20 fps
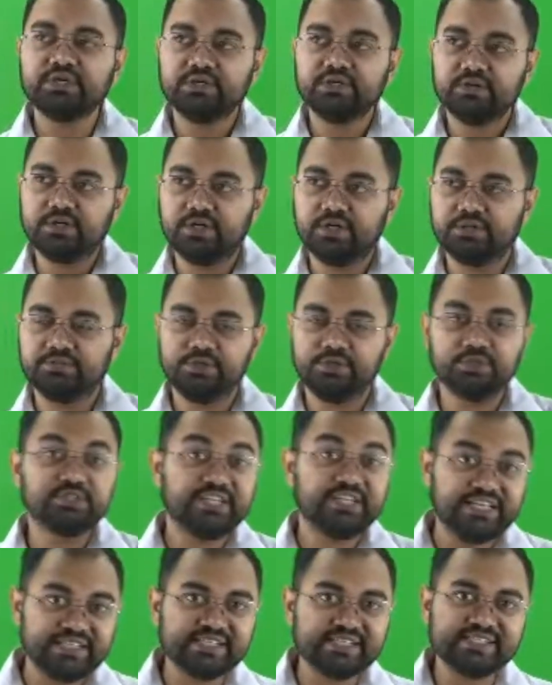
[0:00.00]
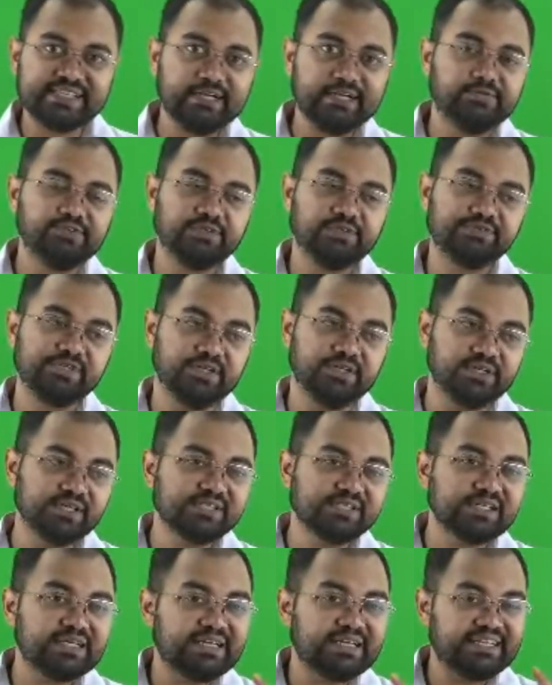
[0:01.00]
the changes that we have seen
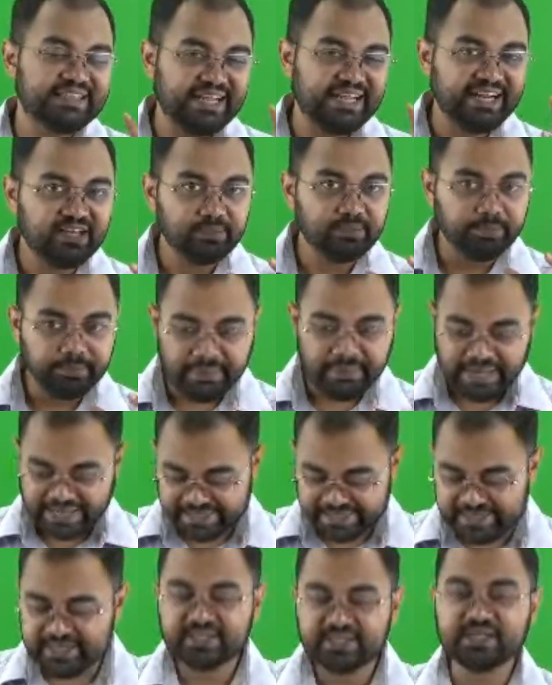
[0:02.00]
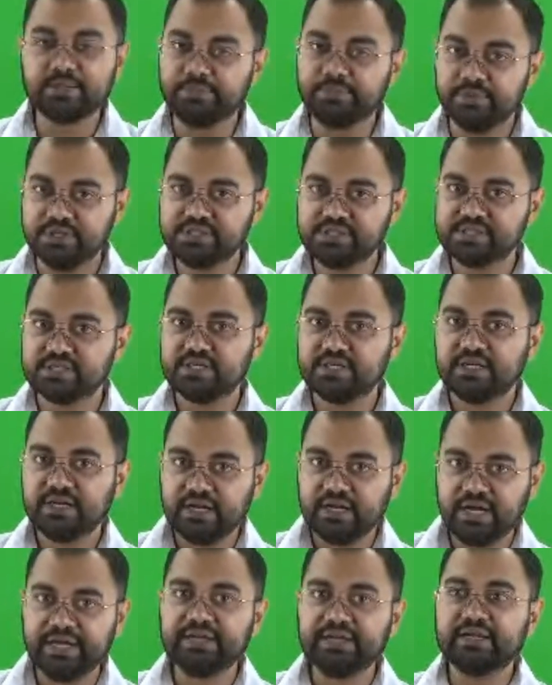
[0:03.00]
is that married couples
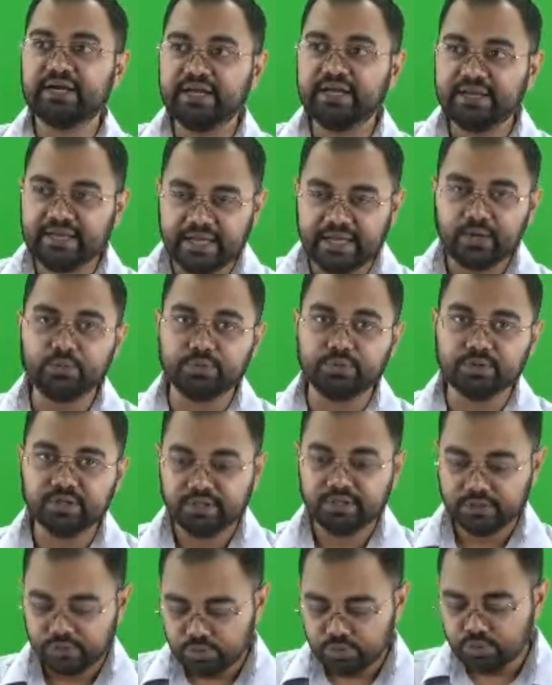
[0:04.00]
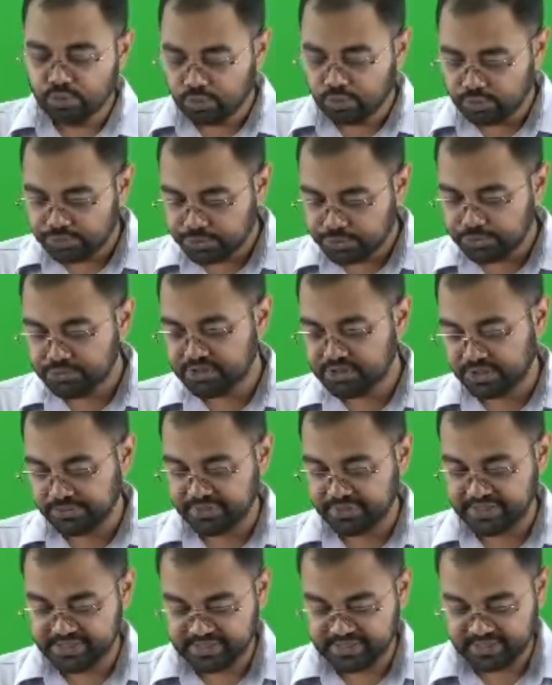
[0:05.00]
are allowed to go through
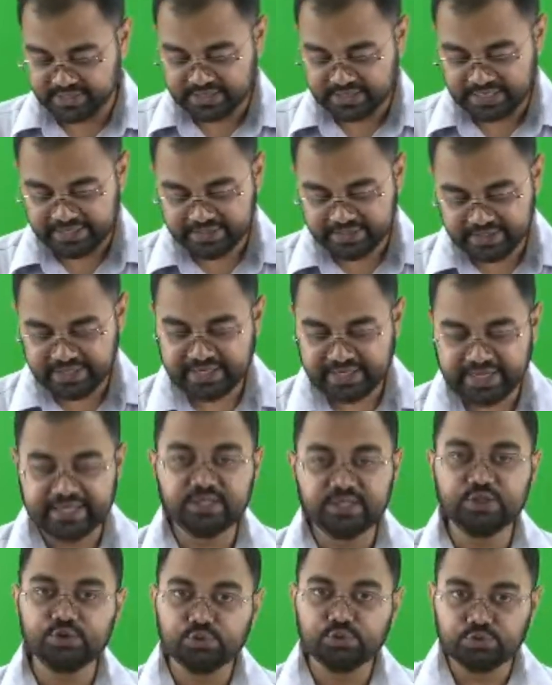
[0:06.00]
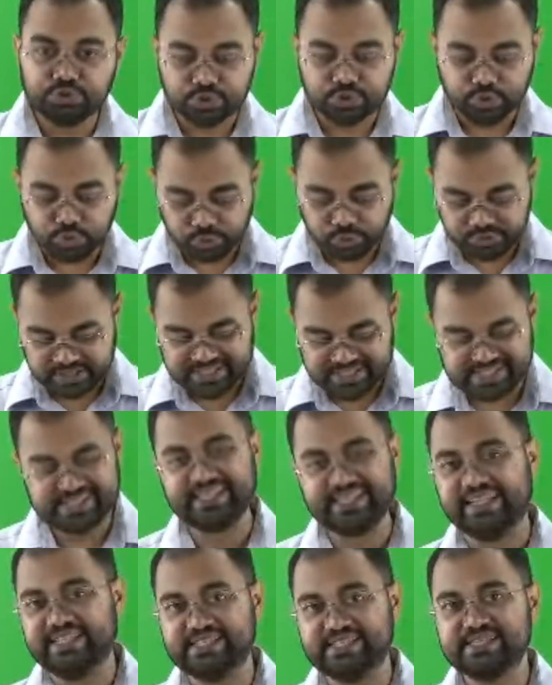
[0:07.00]
surrogacy, that they can use donor
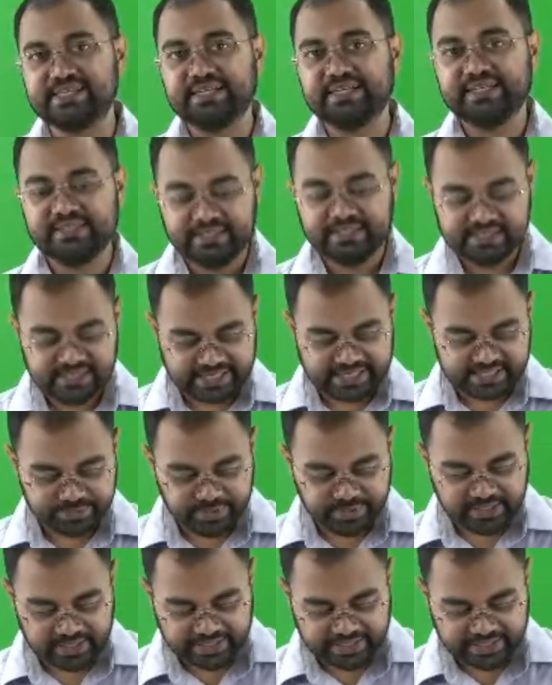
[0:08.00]
cells. This has been